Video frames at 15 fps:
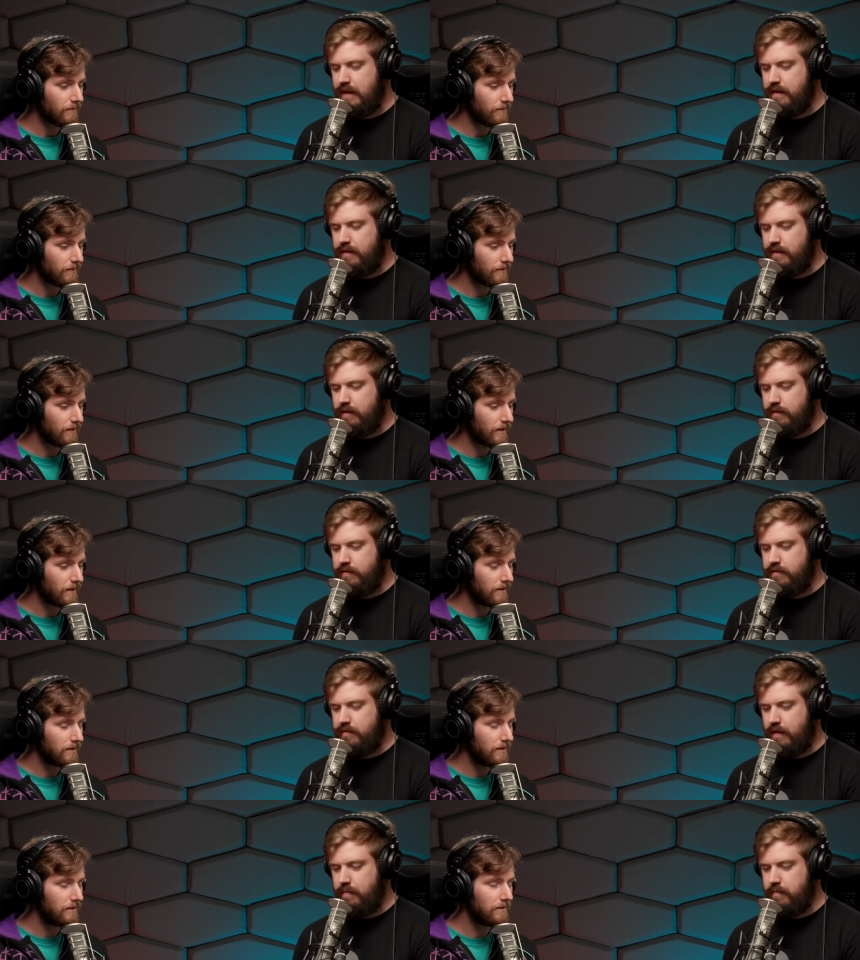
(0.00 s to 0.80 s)
Speaker 1: There's
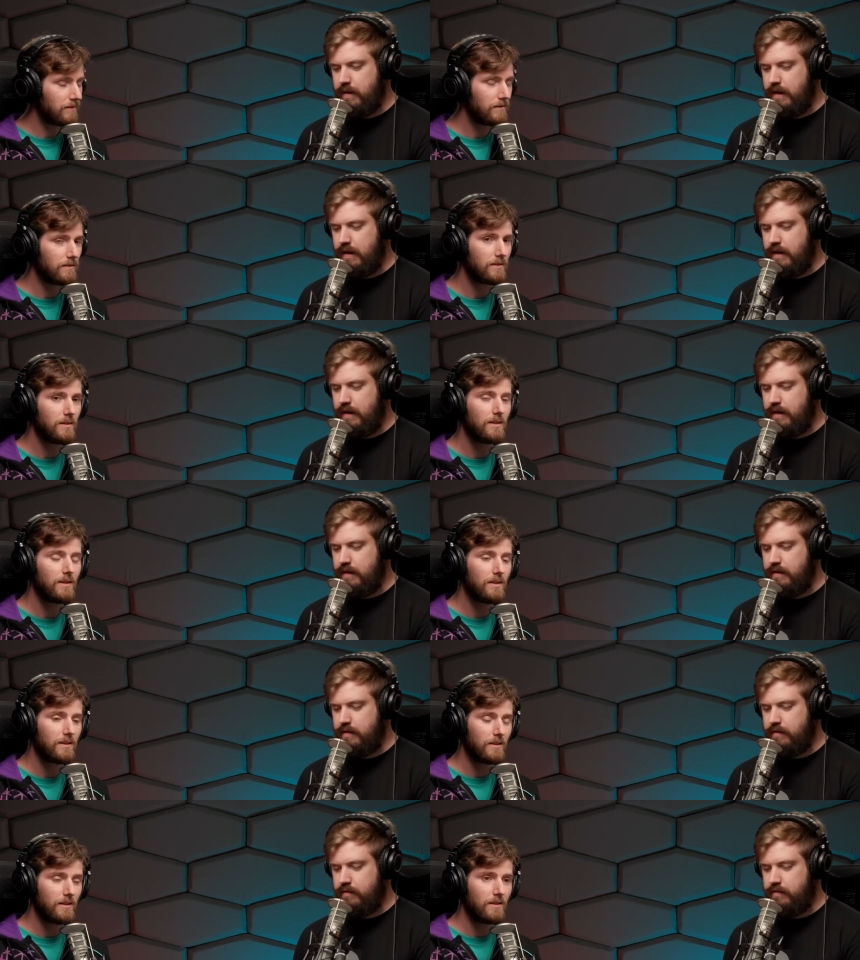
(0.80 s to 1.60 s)
some uh,
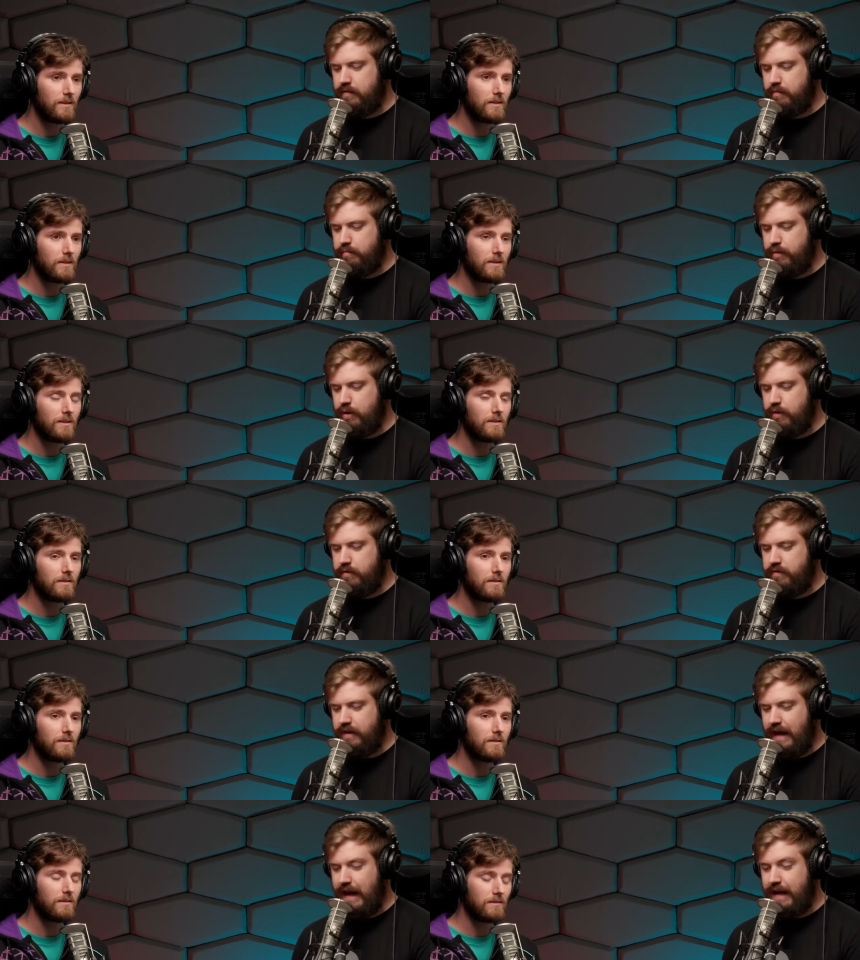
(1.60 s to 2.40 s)
there's some
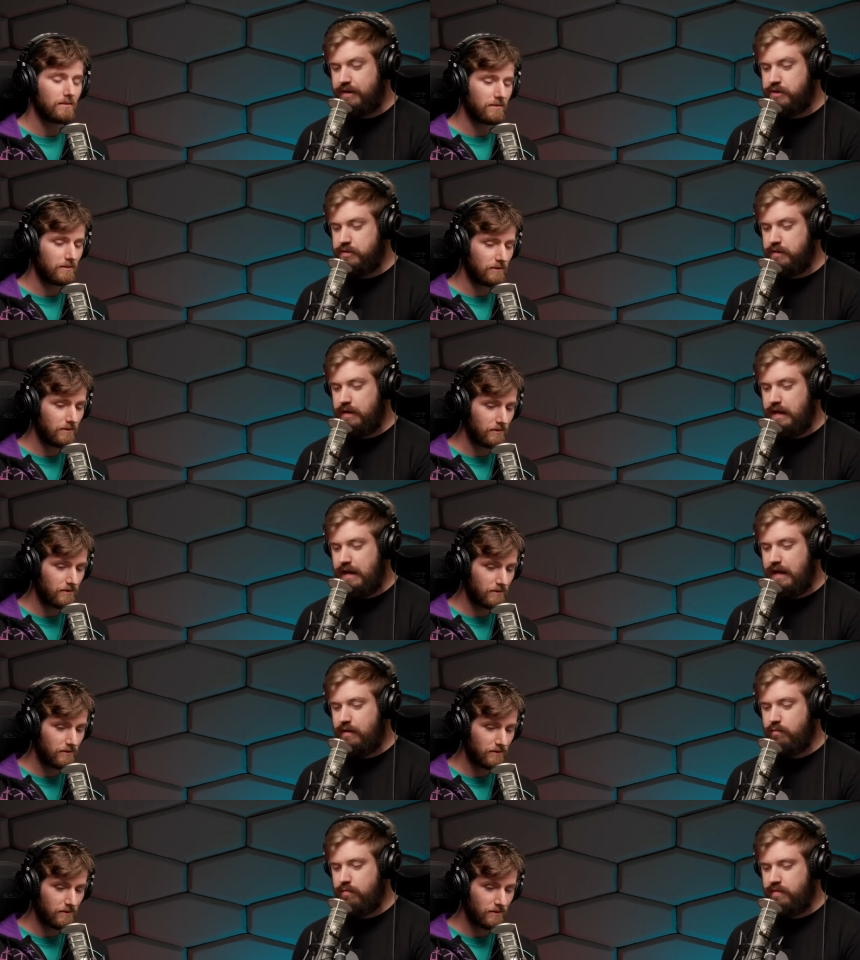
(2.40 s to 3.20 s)
posts actually
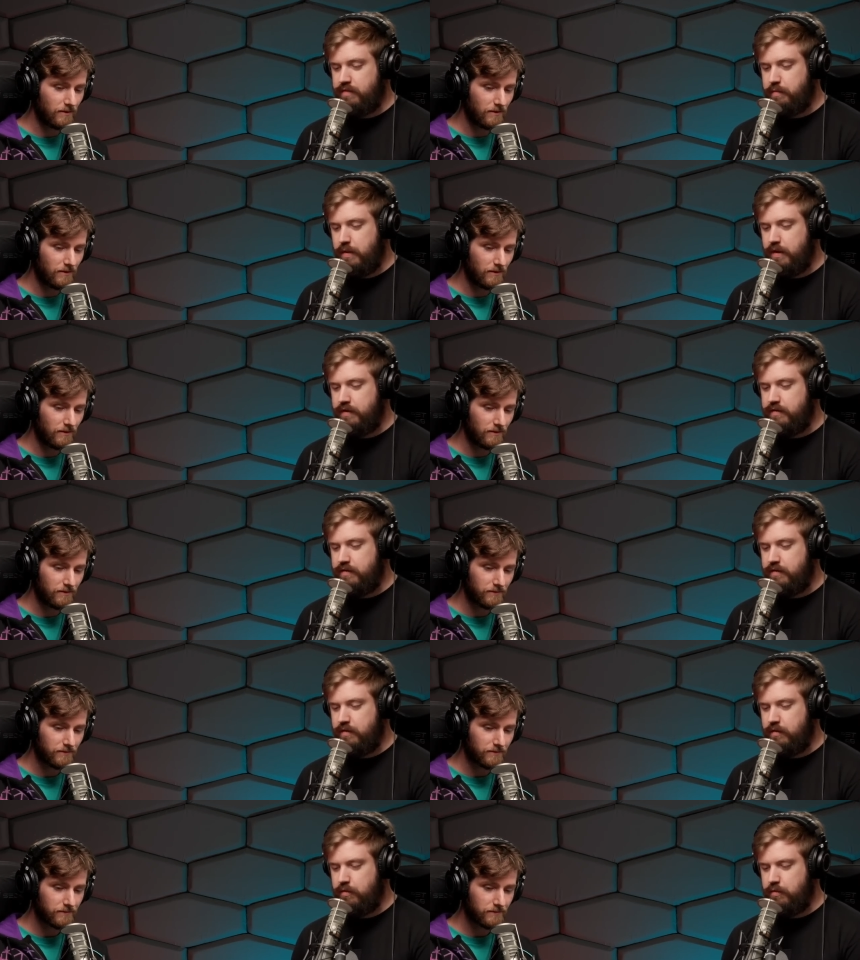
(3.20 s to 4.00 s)
in response
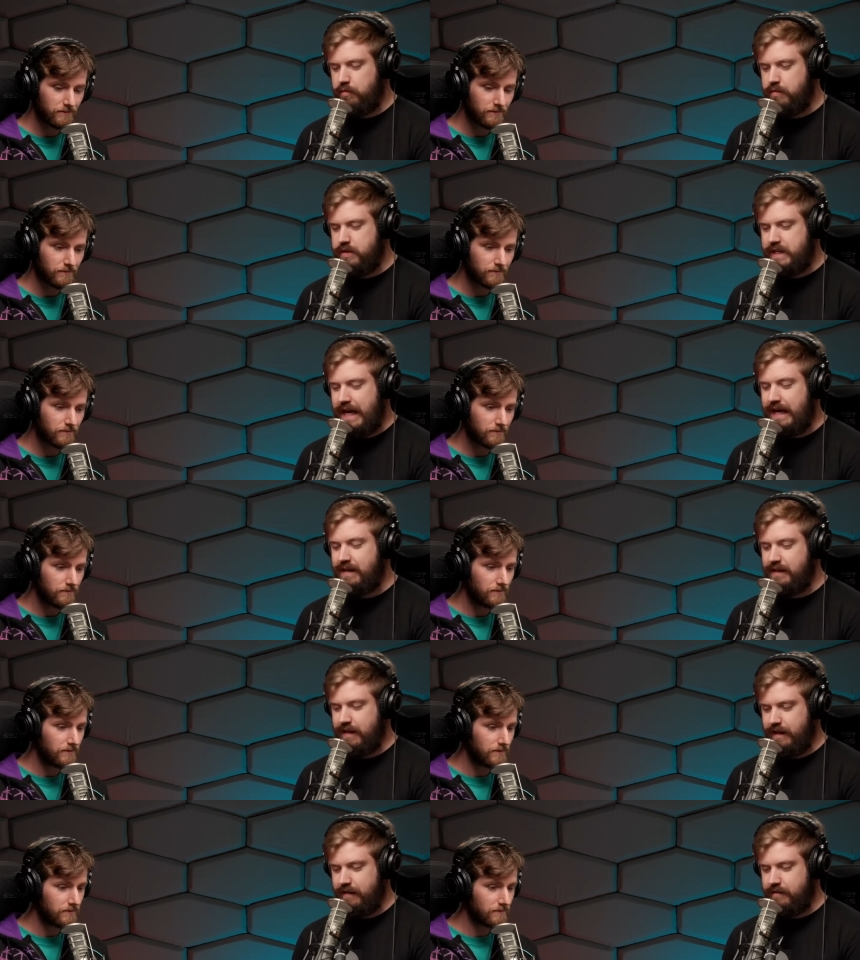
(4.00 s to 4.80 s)
to
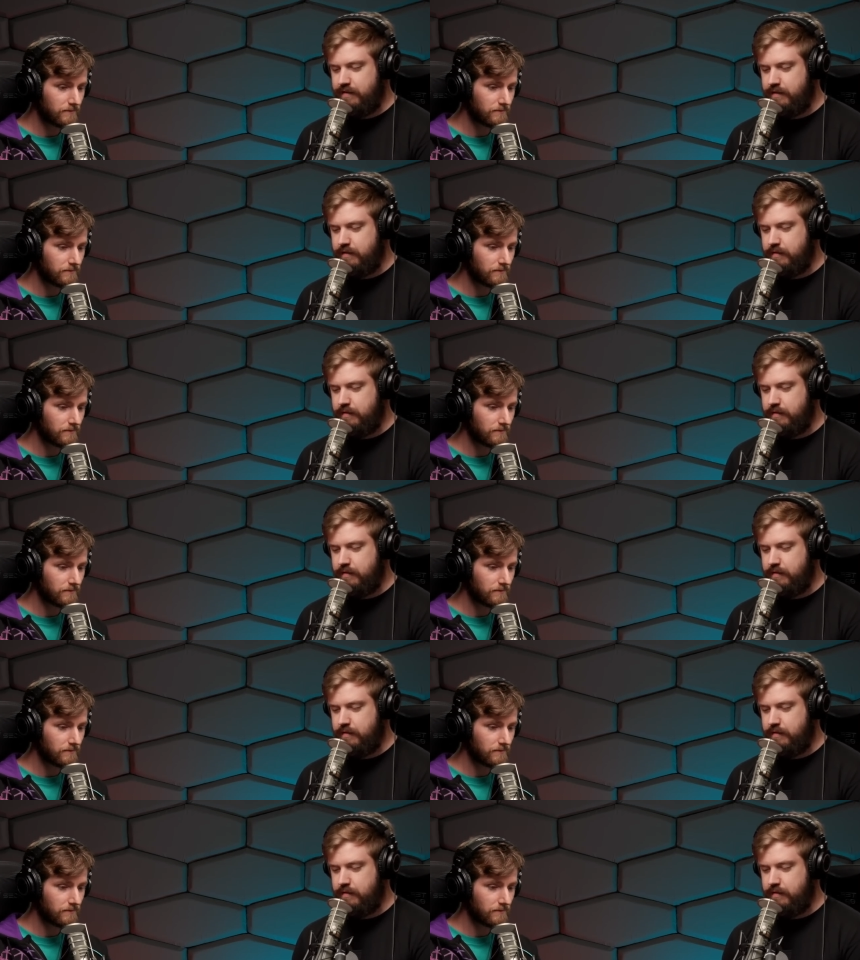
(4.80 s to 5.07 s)
TechLinked.